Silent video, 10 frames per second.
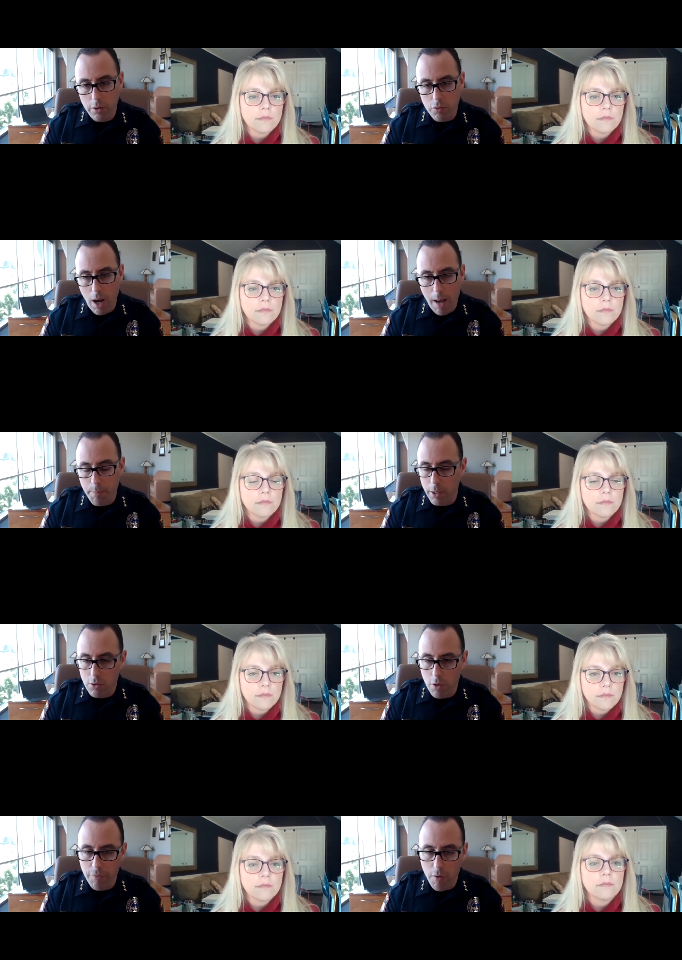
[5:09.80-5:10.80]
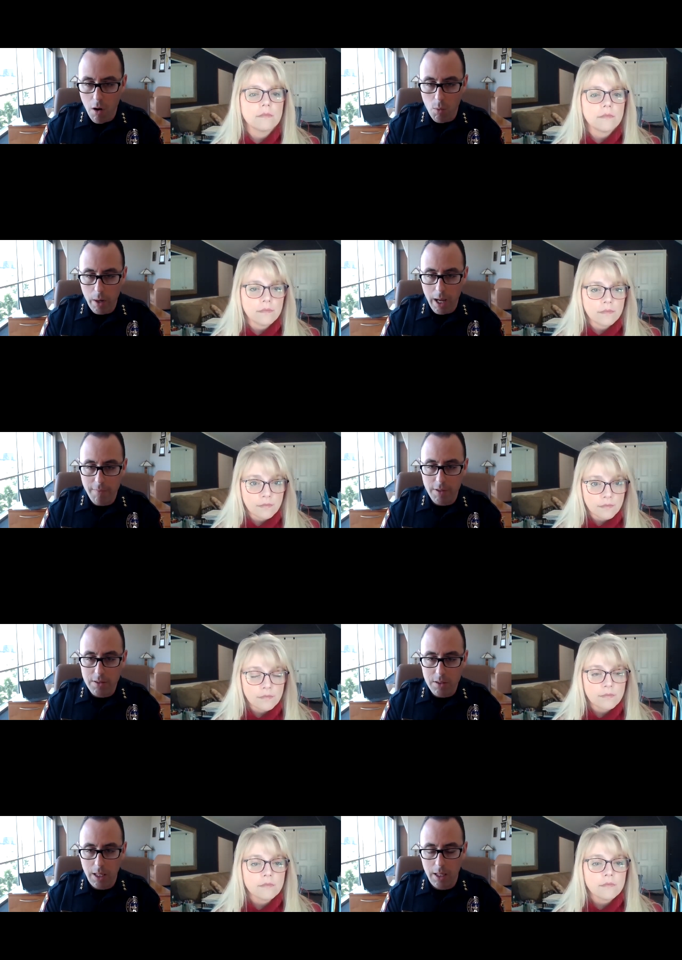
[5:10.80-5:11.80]
Speaker 1: drop, but so far we haven't
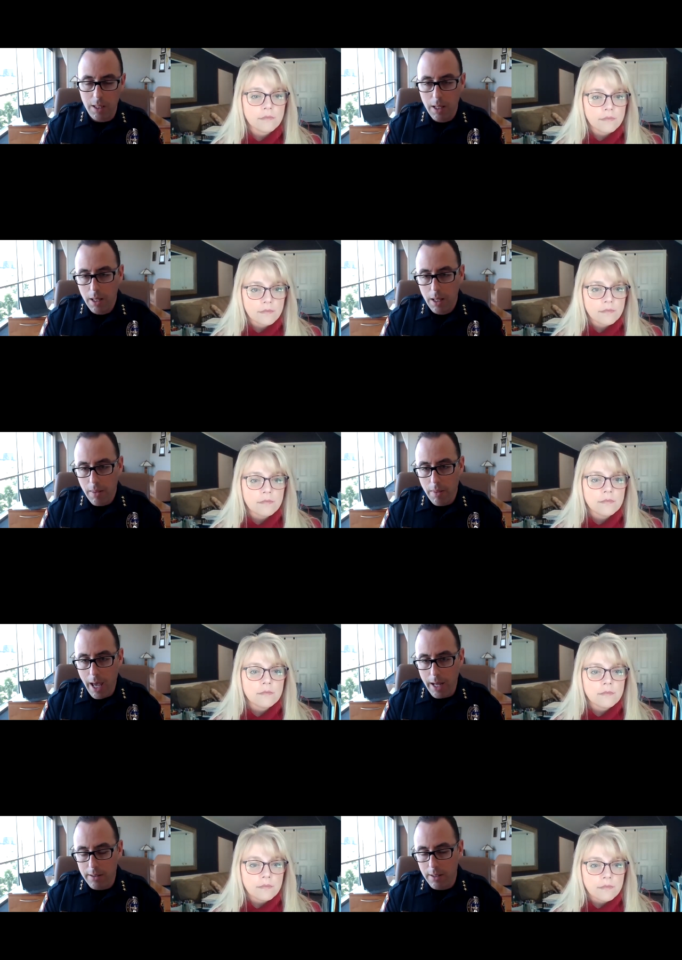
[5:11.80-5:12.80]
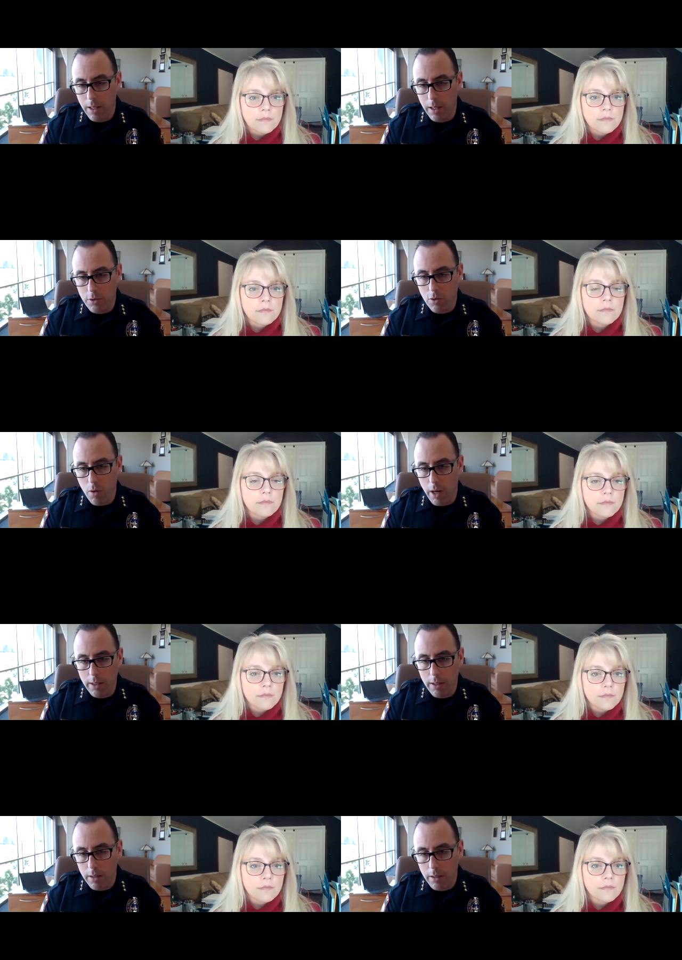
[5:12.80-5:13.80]
seen that trend
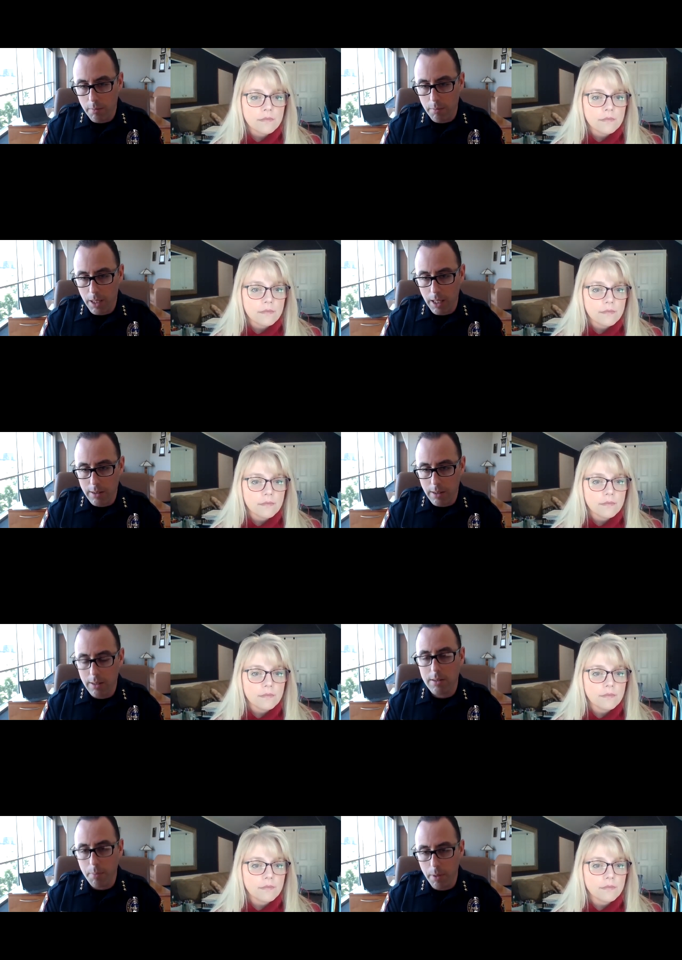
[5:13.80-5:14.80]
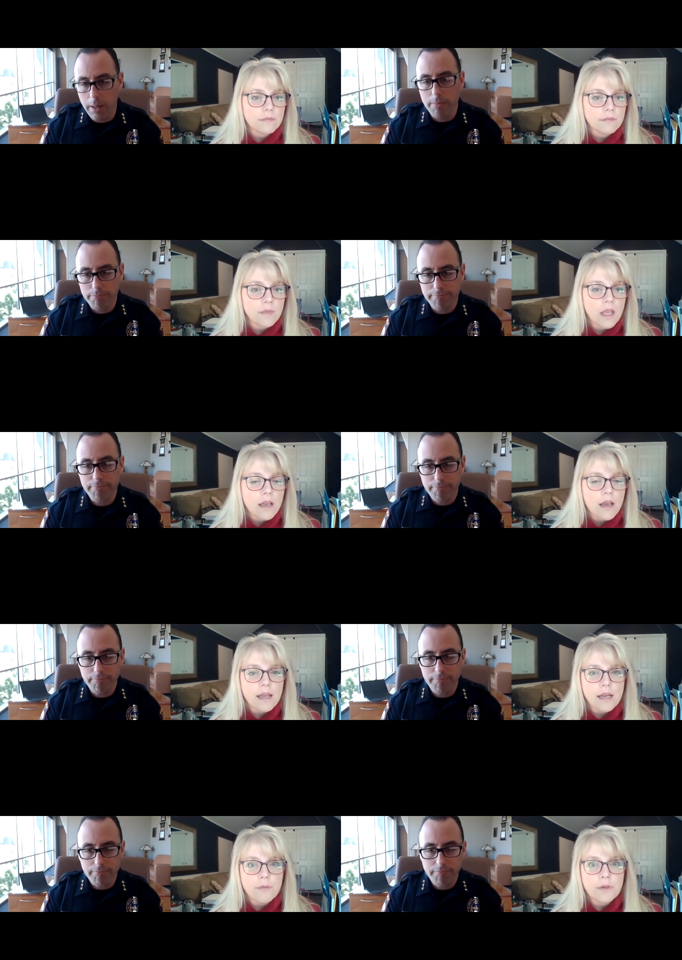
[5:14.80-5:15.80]
begin to dissipate.
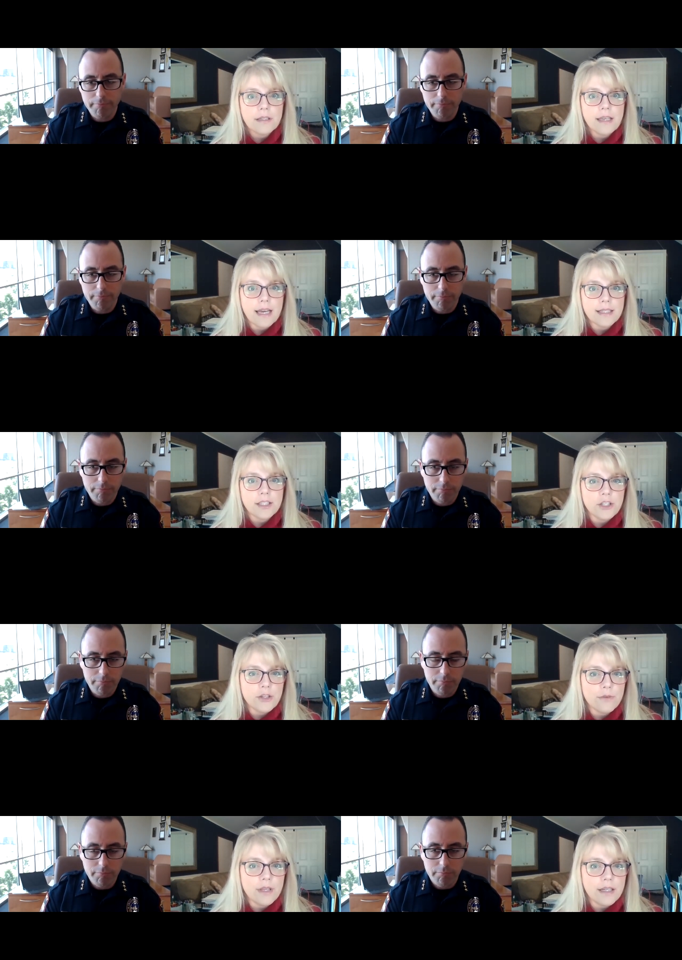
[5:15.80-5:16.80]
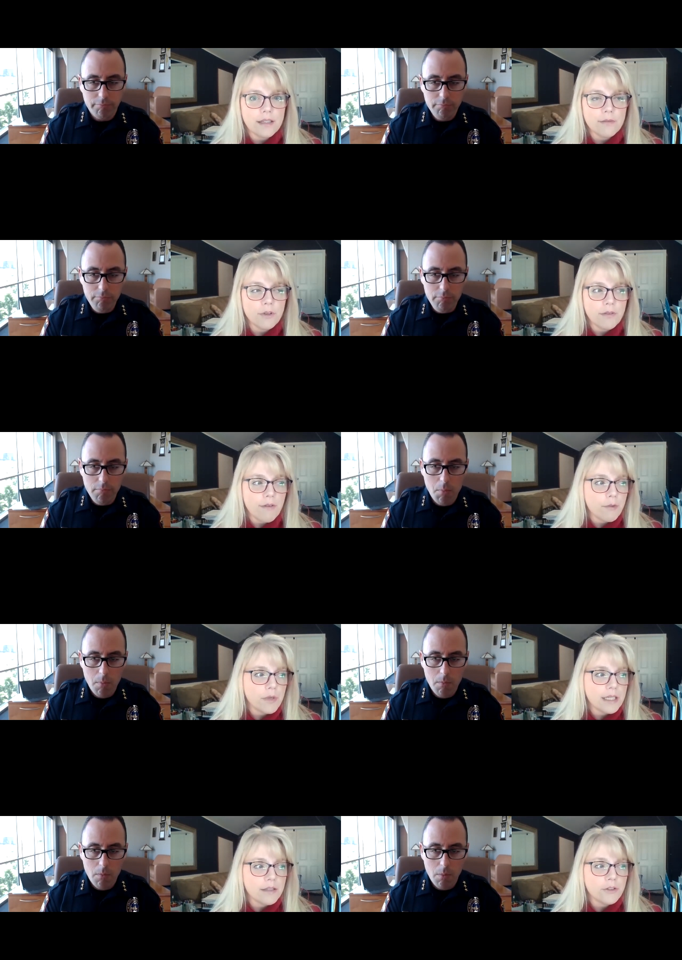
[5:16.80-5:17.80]
Speaker 2: And I would guess too that with
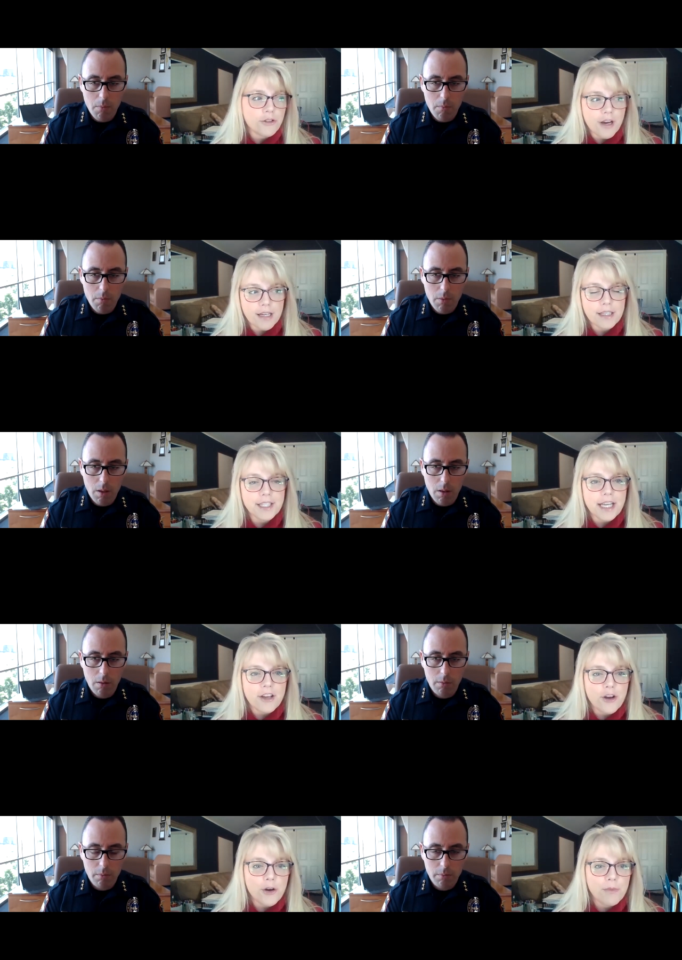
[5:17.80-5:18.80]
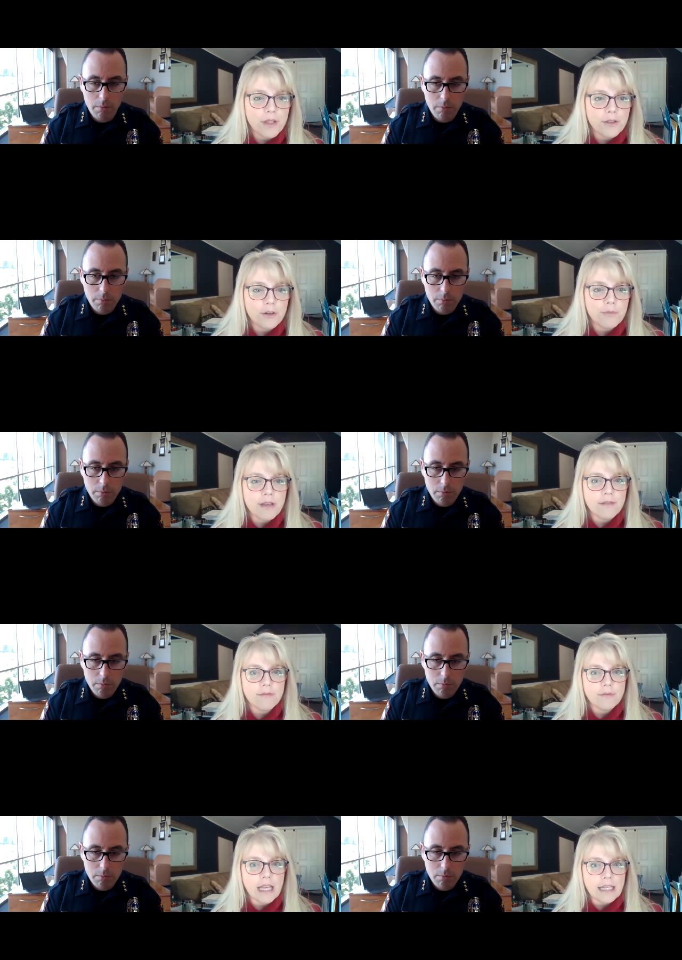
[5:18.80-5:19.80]
everybody trying to stay home, that there'd be
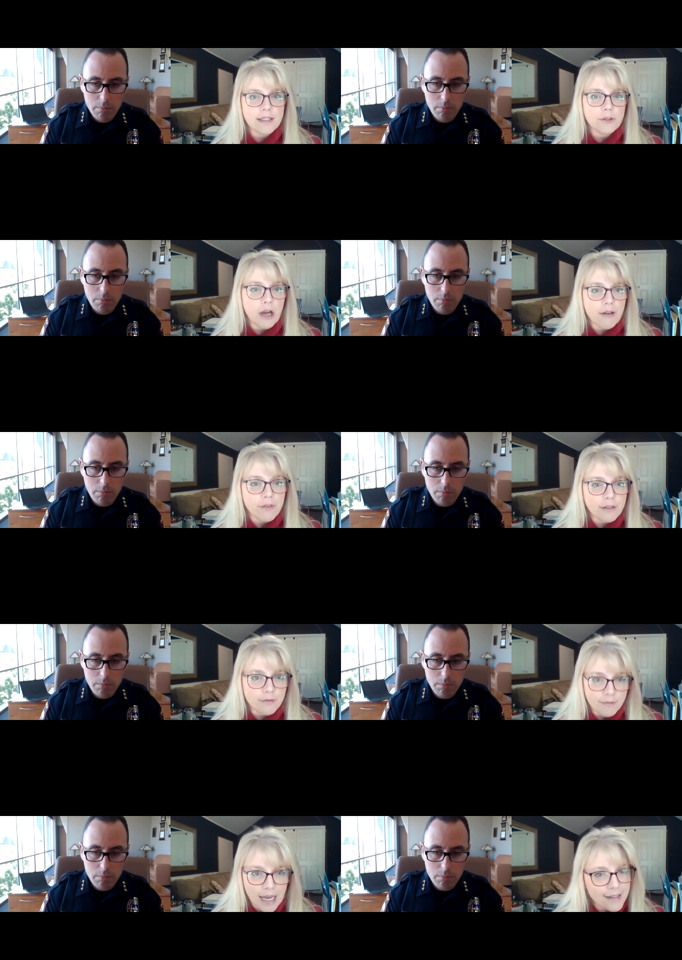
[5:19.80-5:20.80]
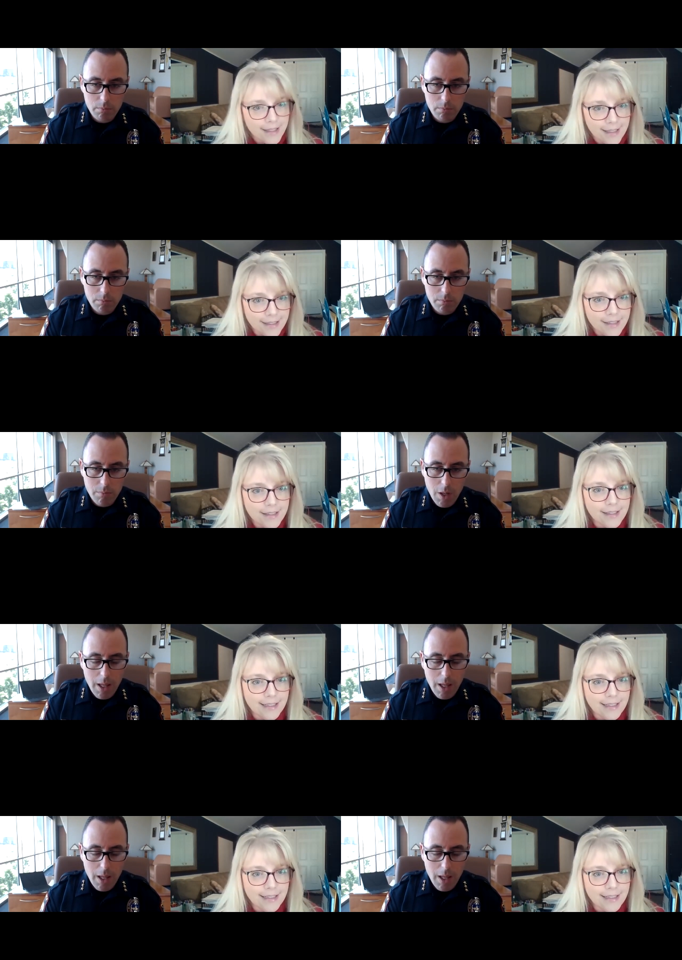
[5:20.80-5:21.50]
less traffic accidents